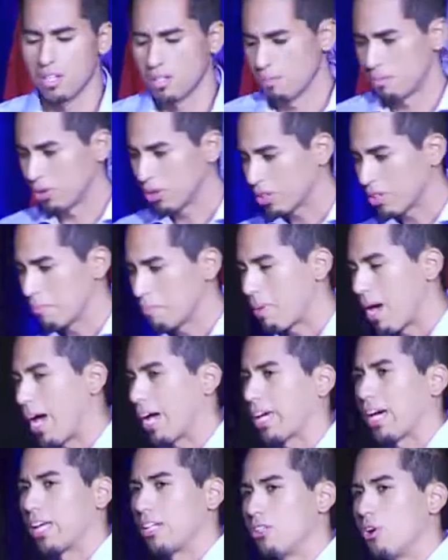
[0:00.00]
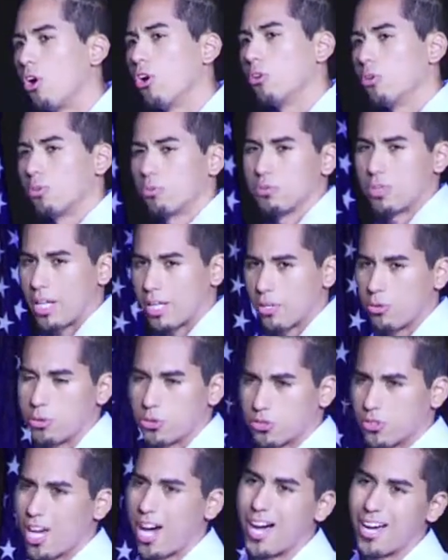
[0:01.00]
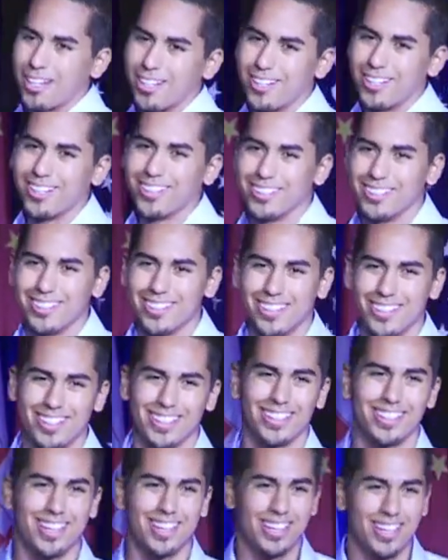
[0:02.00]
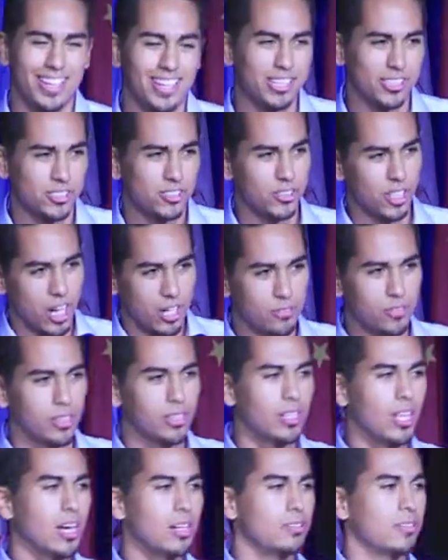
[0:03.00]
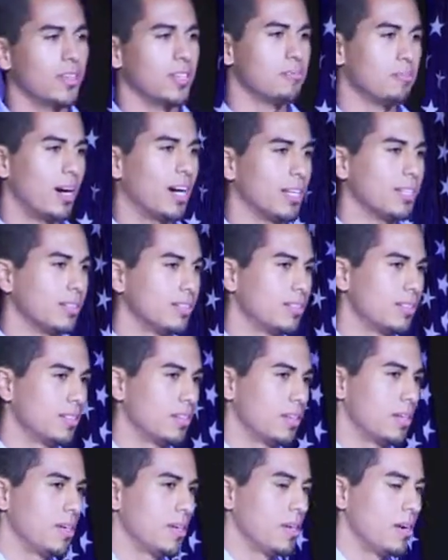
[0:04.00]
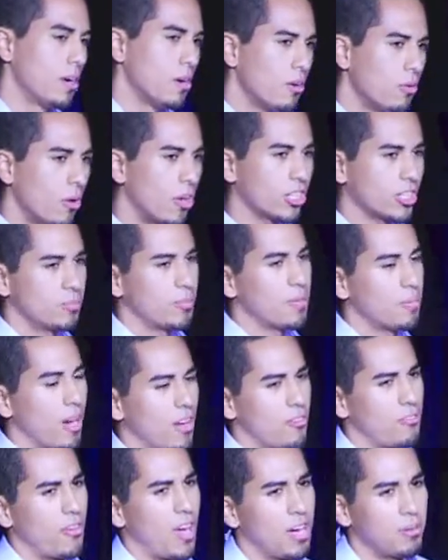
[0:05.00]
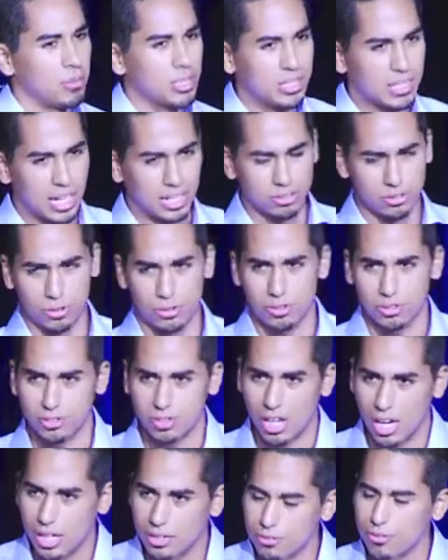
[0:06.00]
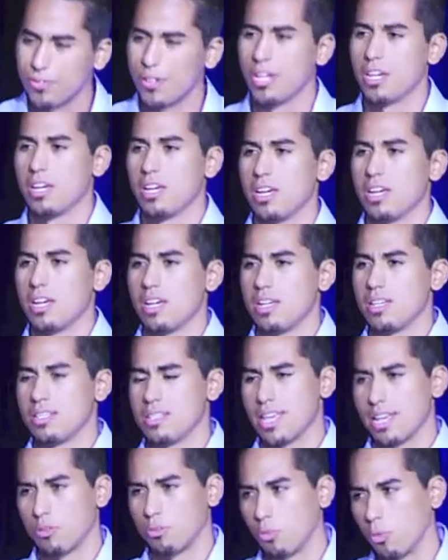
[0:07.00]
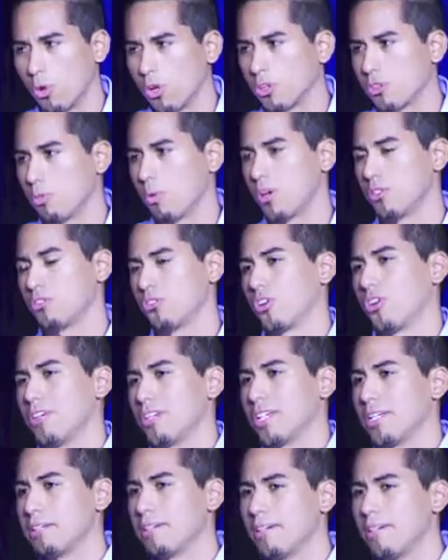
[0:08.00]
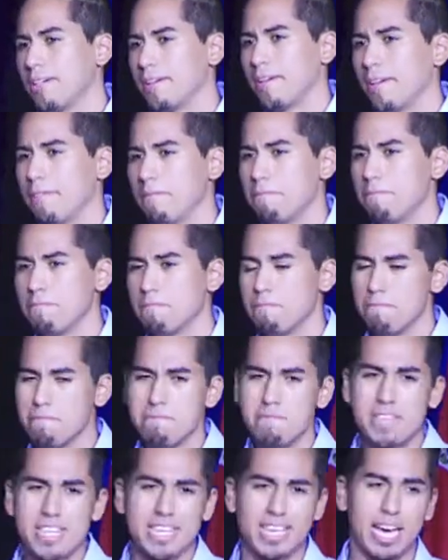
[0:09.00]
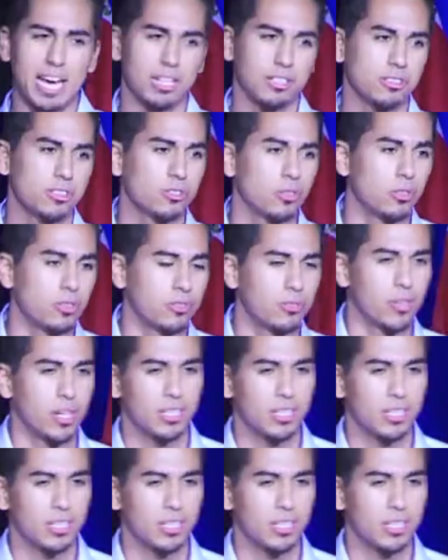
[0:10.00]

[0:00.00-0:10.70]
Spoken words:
But looking back, I know that it was God in His sovereign love and might, welcoming my family and I to the tough yet worthwhile journey He had in store for